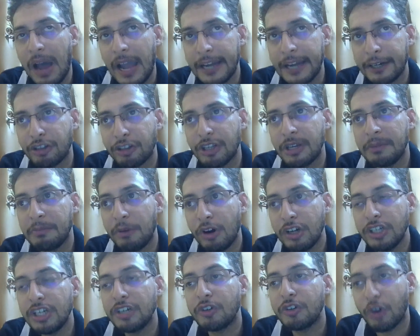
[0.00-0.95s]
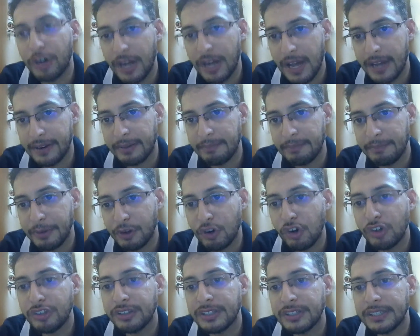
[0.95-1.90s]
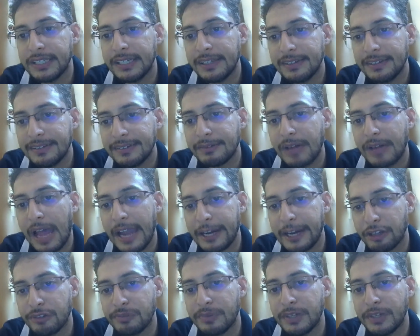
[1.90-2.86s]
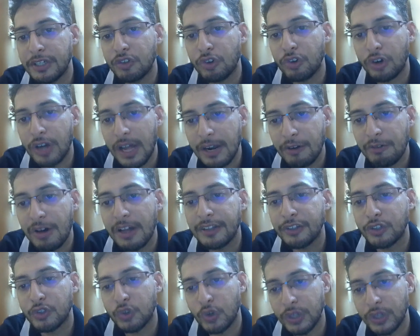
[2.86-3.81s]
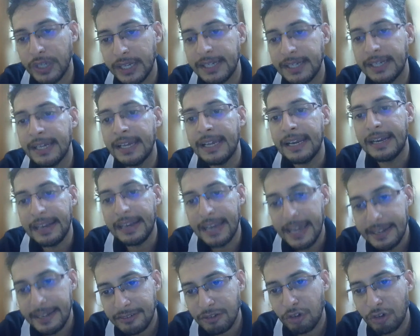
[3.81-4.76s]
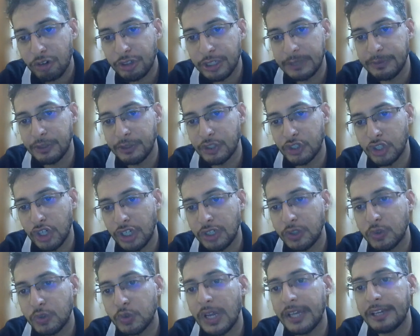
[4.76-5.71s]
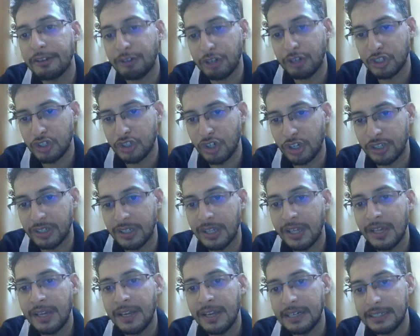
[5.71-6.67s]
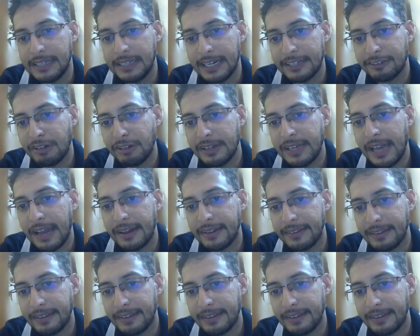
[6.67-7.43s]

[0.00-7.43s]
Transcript: hydrogen bond donor because this hydrogen donor was showing less contribution to the equation. That's why